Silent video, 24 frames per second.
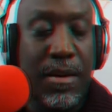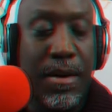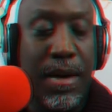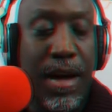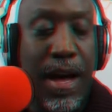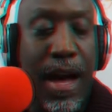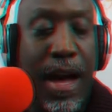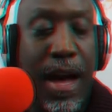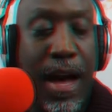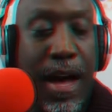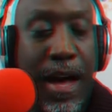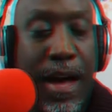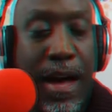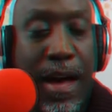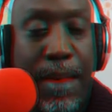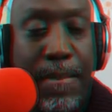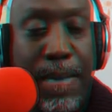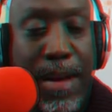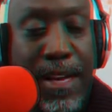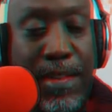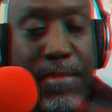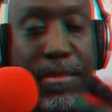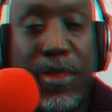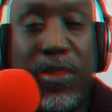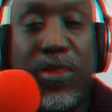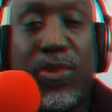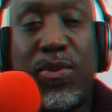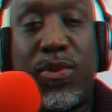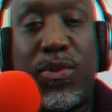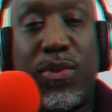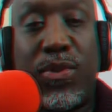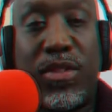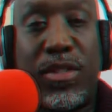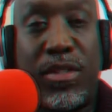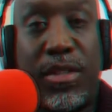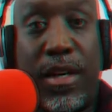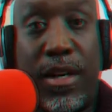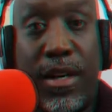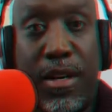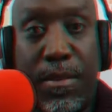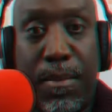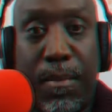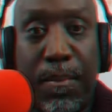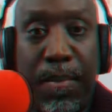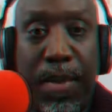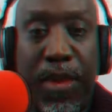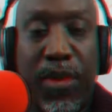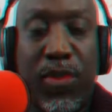I made the
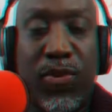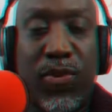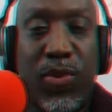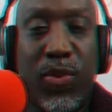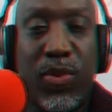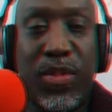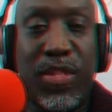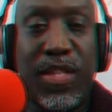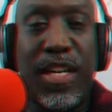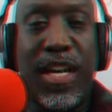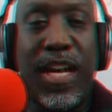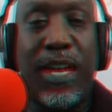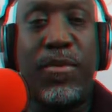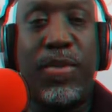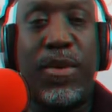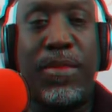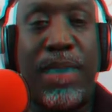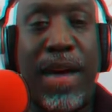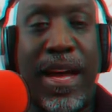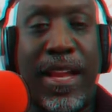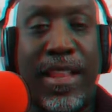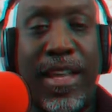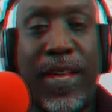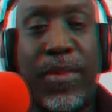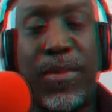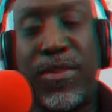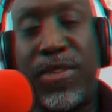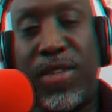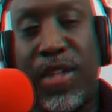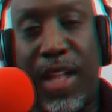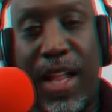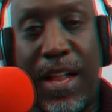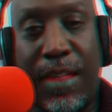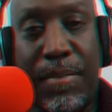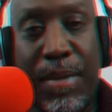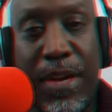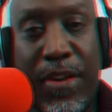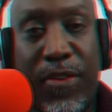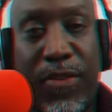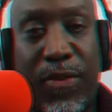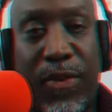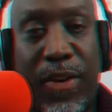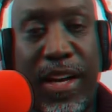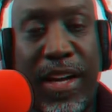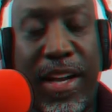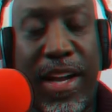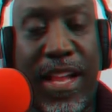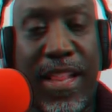middle school team, when back then was still
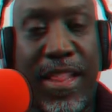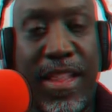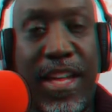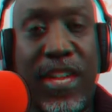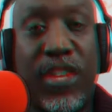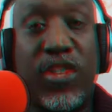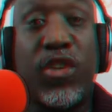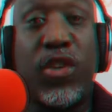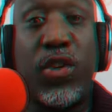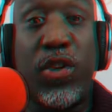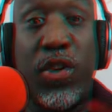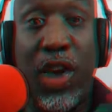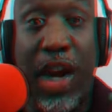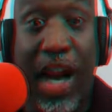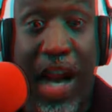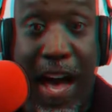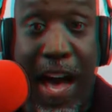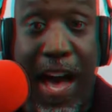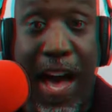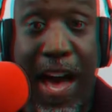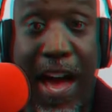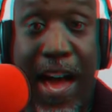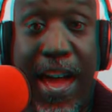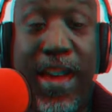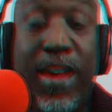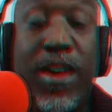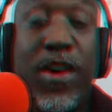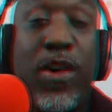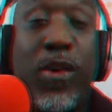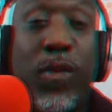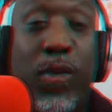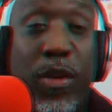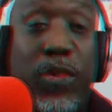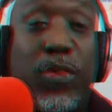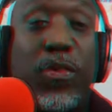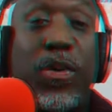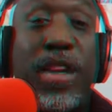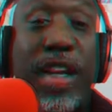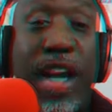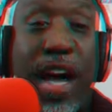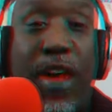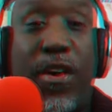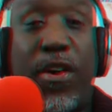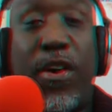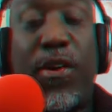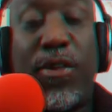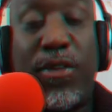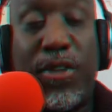elementary, and then junior high, which we now
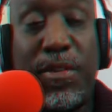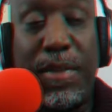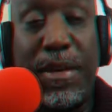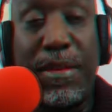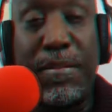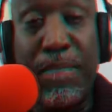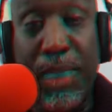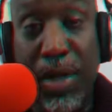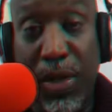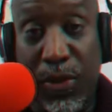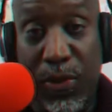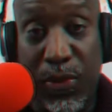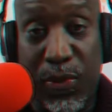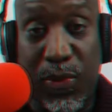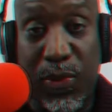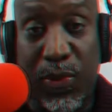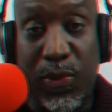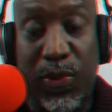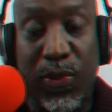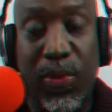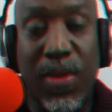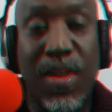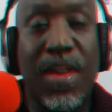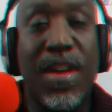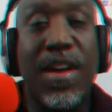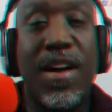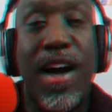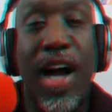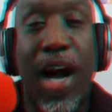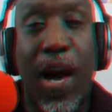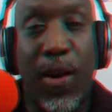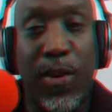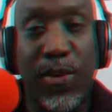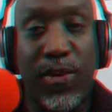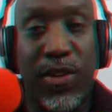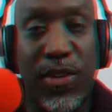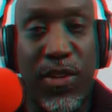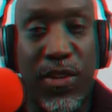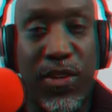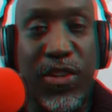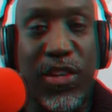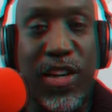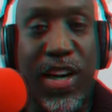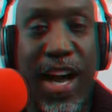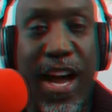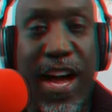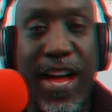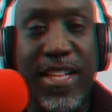know to be middle school. I was on the
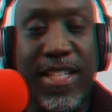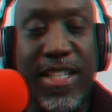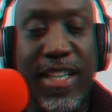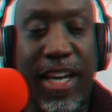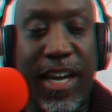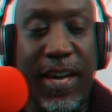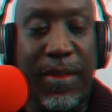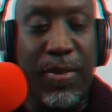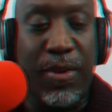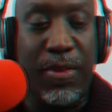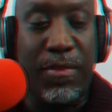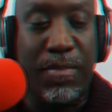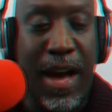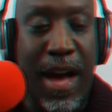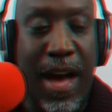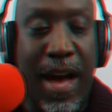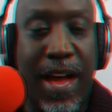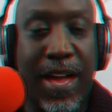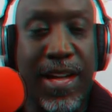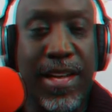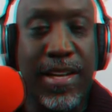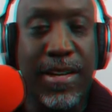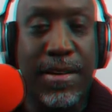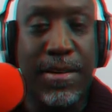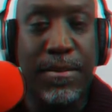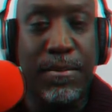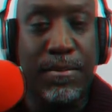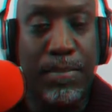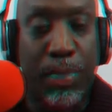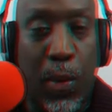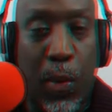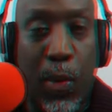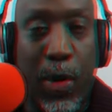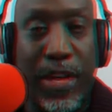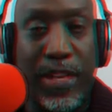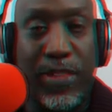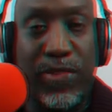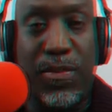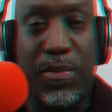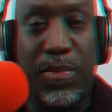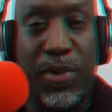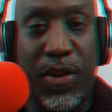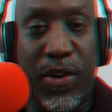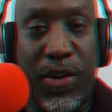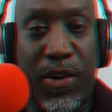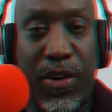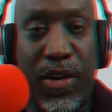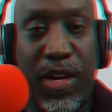junior high team with my boys from
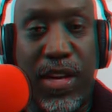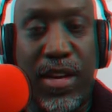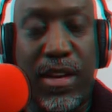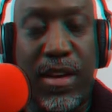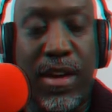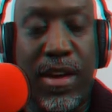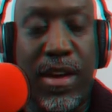the hood.